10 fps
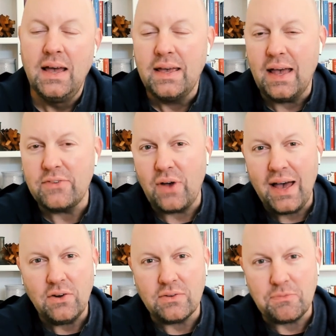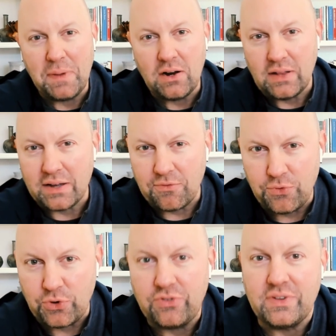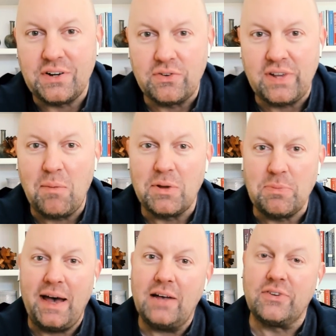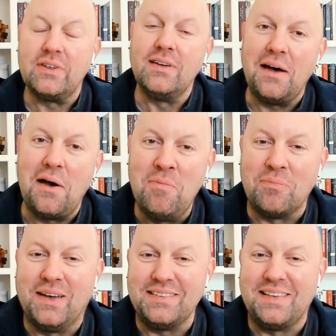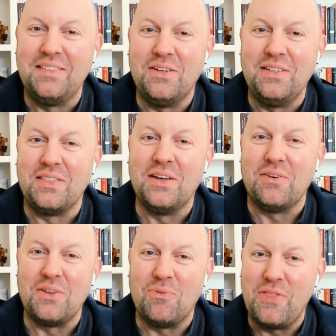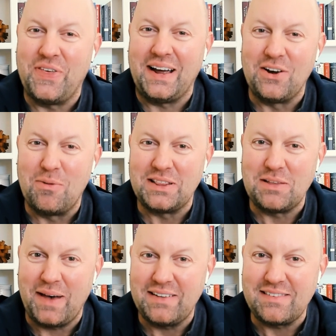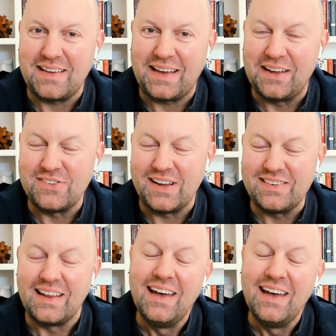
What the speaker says: Yeah, so I spend like virtually no time on the past, because the one thing I know about the past is I can't change it.